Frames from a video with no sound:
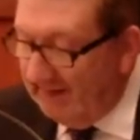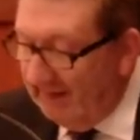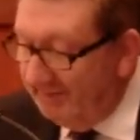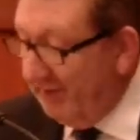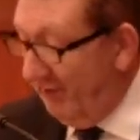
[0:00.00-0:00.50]

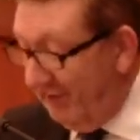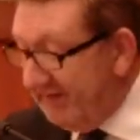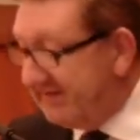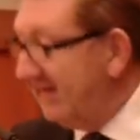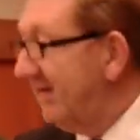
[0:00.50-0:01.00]
If you're
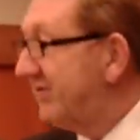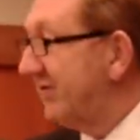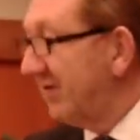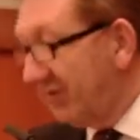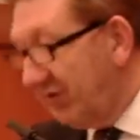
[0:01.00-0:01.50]

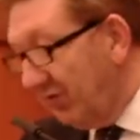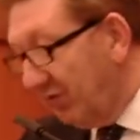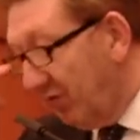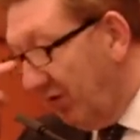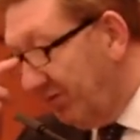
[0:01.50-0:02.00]
researching a
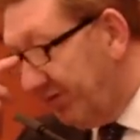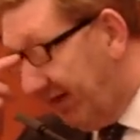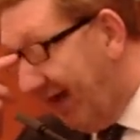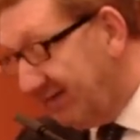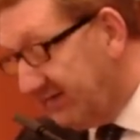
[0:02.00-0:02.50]
cure for
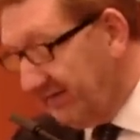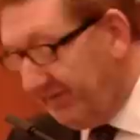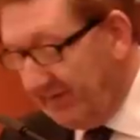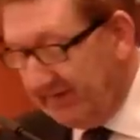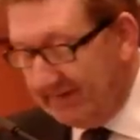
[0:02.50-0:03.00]
cancer,
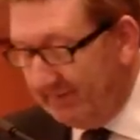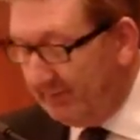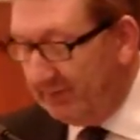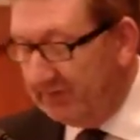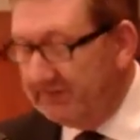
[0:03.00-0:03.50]
for
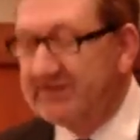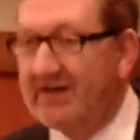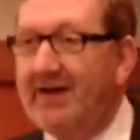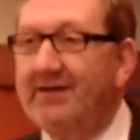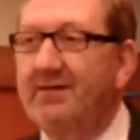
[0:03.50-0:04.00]
example, or
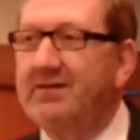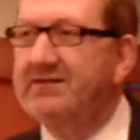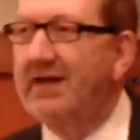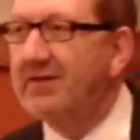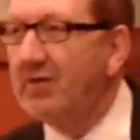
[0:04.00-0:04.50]
designing the
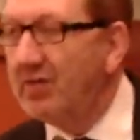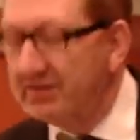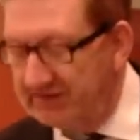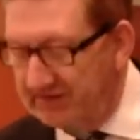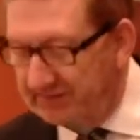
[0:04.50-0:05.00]

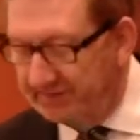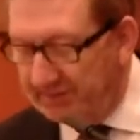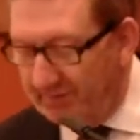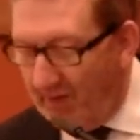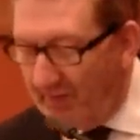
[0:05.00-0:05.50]
technologies of
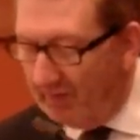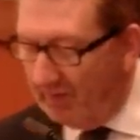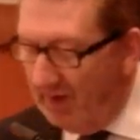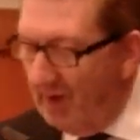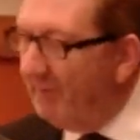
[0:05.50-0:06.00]
tomorrow,
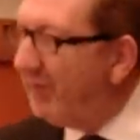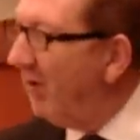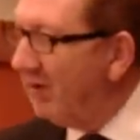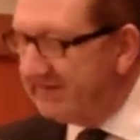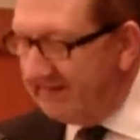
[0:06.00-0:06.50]

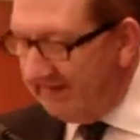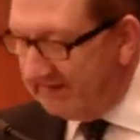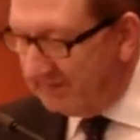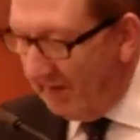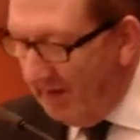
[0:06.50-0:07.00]

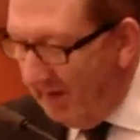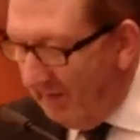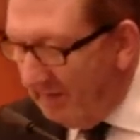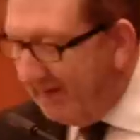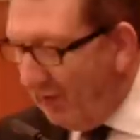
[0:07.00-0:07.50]
politics
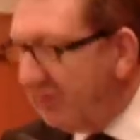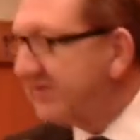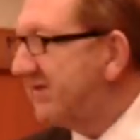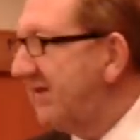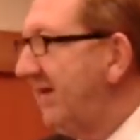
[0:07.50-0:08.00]
may not
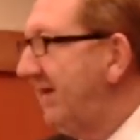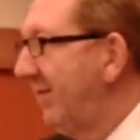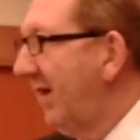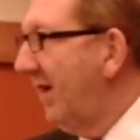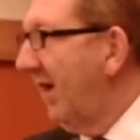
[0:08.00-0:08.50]
seem
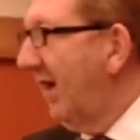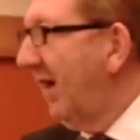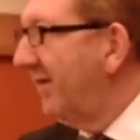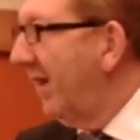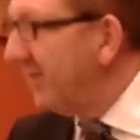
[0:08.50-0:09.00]

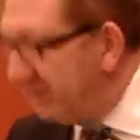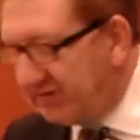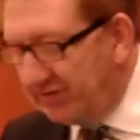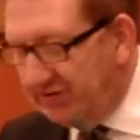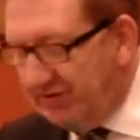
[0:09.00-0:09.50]

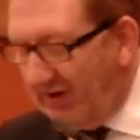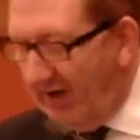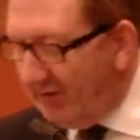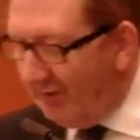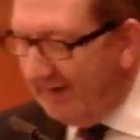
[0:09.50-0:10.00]
such
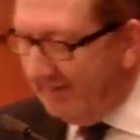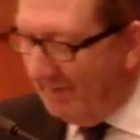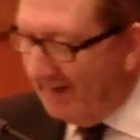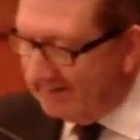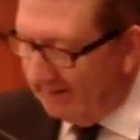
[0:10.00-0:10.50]
a great
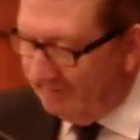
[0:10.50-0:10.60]
matter.